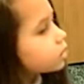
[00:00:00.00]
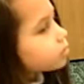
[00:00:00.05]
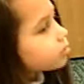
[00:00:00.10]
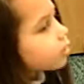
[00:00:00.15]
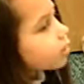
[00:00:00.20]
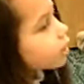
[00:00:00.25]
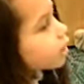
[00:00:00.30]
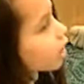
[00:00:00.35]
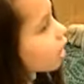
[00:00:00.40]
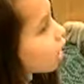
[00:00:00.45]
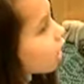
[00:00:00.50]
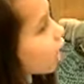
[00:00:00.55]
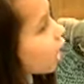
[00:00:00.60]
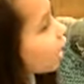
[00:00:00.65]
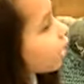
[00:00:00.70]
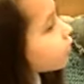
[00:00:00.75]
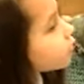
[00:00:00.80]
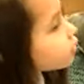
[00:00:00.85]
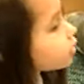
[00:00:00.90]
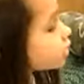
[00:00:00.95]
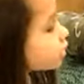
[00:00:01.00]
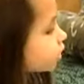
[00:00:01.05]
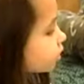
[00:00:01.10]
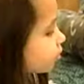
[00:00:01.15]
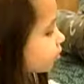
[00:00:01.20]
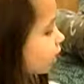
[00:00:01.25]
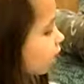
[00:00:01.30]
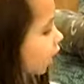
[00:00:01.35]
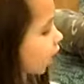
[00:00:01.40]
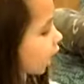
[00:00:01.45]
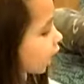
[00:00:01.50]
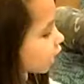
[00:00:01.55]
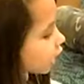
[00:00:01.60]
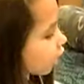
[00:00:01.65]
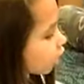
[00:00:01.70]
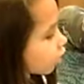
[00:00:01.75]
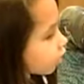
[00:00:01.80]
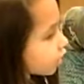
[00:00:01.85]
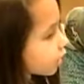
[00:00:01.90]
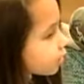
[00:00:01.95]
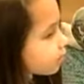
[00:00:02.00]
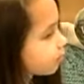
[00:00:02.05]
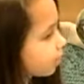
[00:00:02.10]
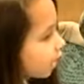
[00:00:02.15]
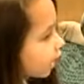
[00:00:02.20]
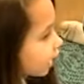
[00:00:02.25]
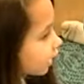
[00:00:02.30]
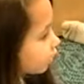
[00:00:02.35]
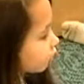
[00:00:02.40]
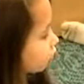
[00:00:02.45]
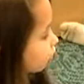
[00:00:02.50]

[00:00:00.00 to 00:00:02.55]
approximations. I already buy